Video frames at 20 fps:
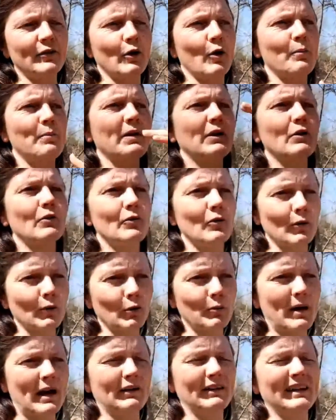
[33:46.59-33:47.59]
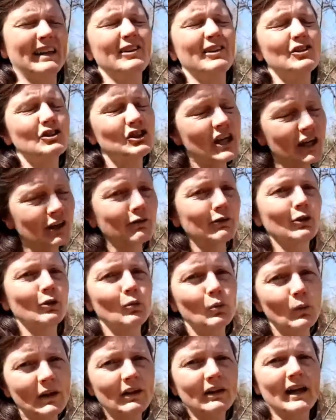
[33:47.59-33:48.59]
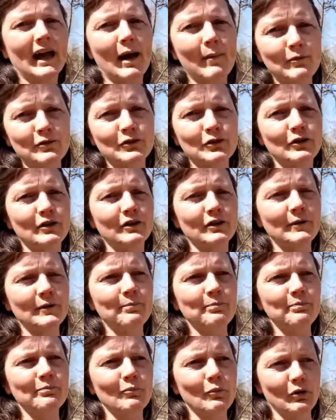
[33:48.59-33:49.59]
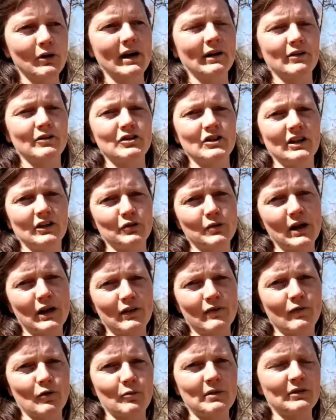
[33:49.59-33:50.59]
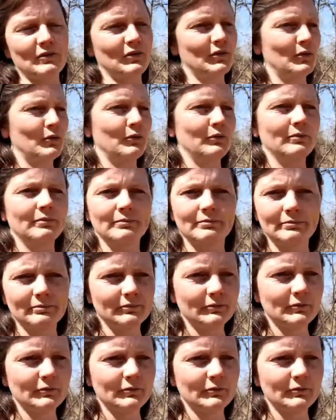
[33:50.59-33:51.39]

So a bigger solar panel in general will capture more energy and transform it to